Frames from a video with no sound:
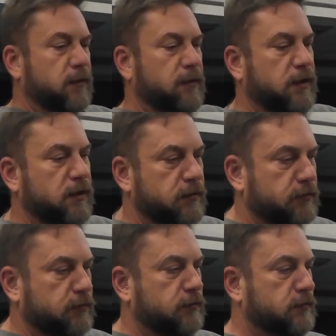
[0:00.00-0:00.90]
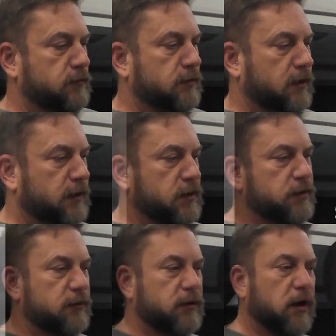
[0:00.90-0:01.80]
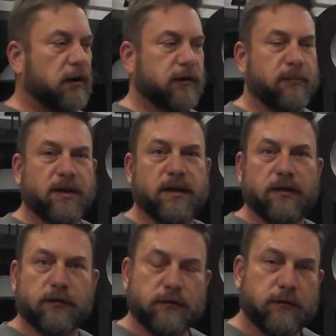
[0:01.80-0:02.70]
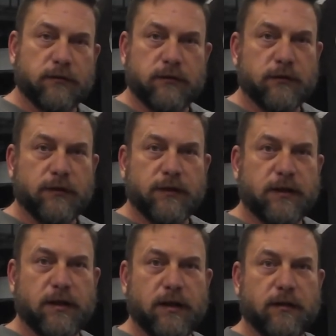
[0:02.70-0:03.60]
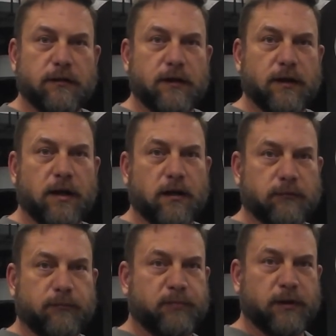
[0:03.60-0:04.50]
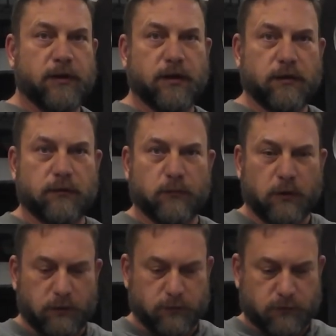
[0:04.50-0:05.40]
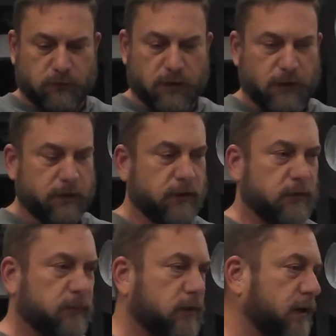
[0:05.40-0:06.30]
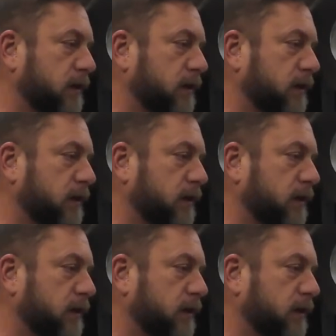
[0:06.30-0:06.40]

I guess you could call it the beginner kit, and I'll put in the words right down here what it